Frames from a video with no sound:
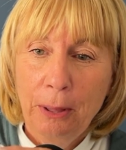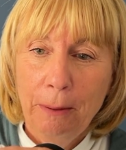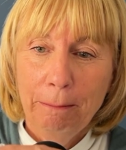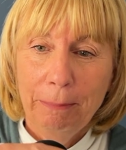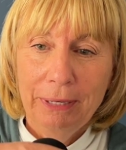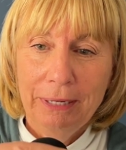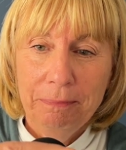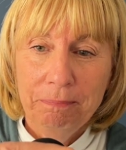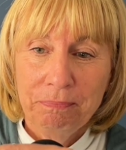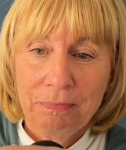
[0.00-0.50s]

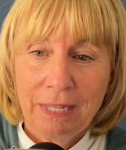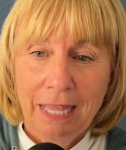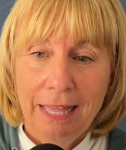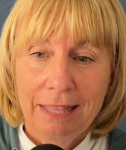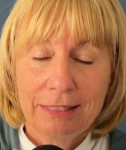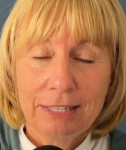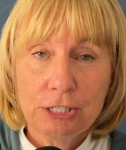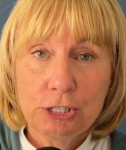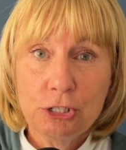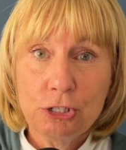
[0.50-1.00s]
but
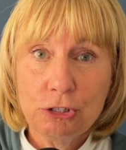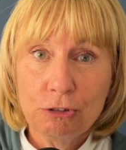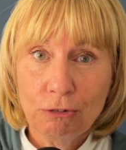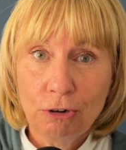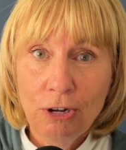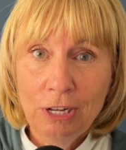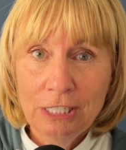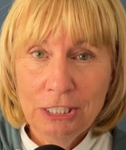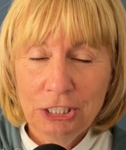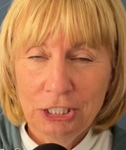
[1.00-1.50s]
the
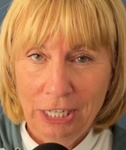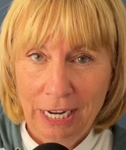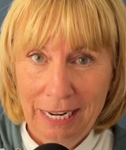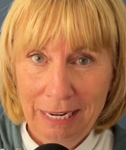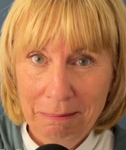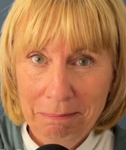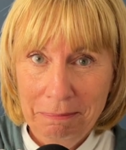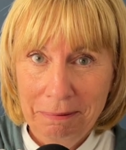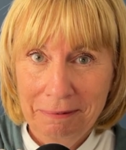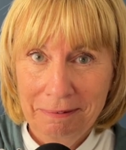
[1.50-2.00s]
straw
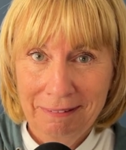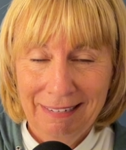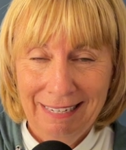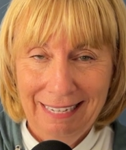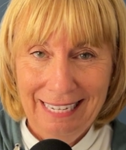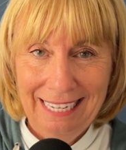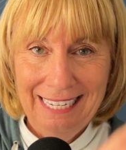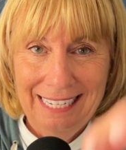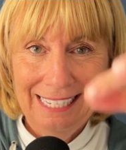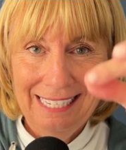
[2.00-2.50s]
shape
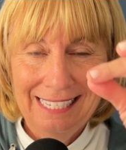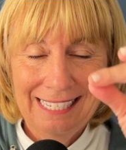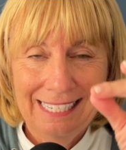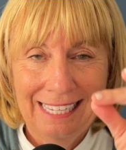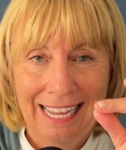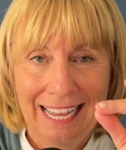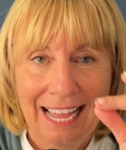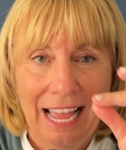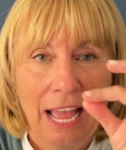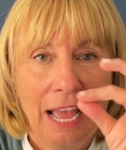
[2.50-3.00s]
is
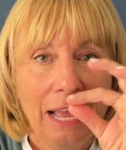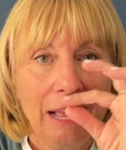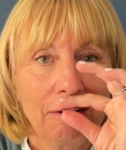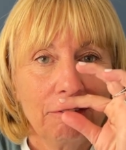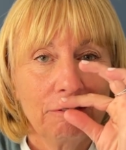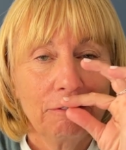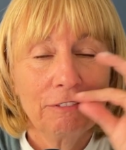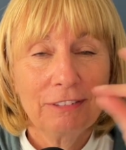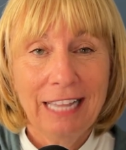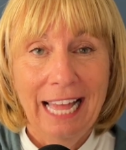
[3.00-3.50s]

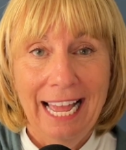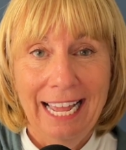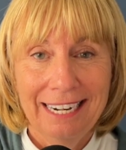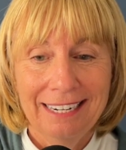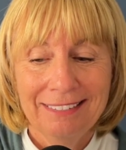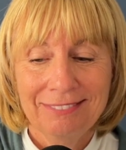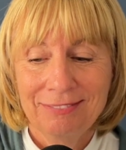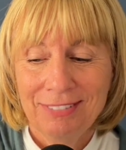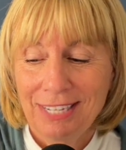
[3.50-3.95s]
flat.